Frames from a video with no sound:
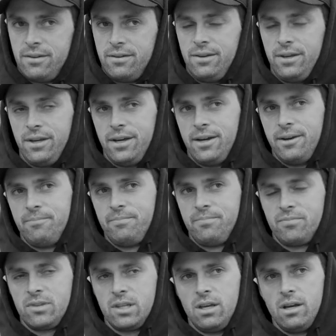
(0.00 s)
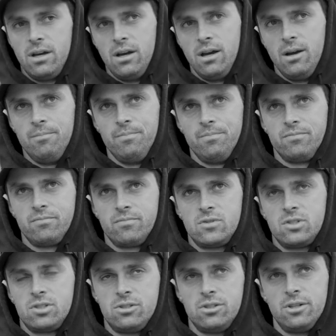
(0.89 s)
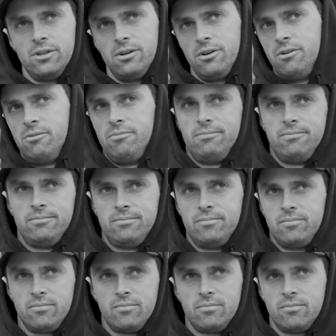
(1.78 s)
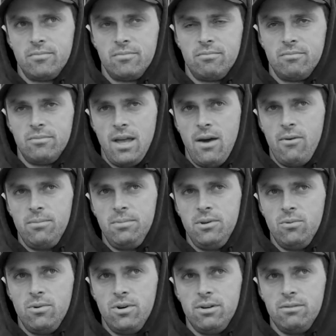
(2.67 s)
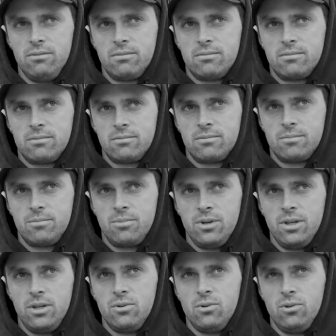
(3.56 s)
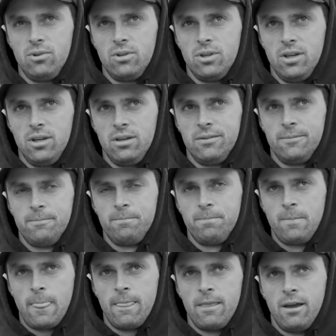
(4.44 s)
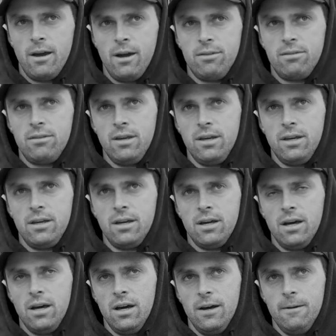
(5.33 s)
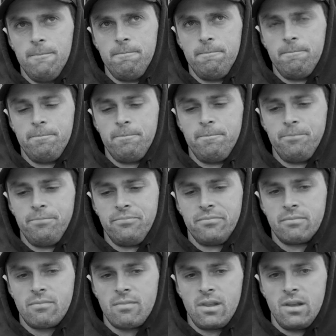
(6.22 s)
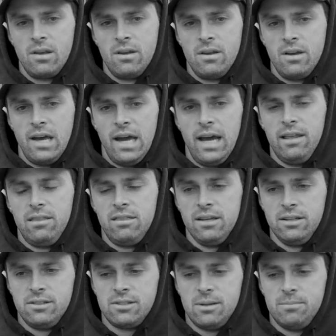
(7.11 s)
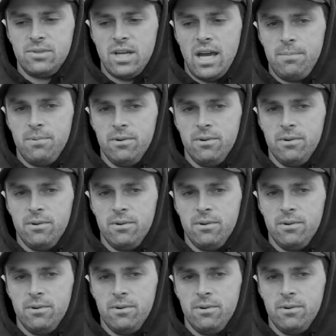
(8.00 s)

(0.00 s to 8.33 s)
Yeah. Um, so that would be one pretty cool thing. I think uh, I think some type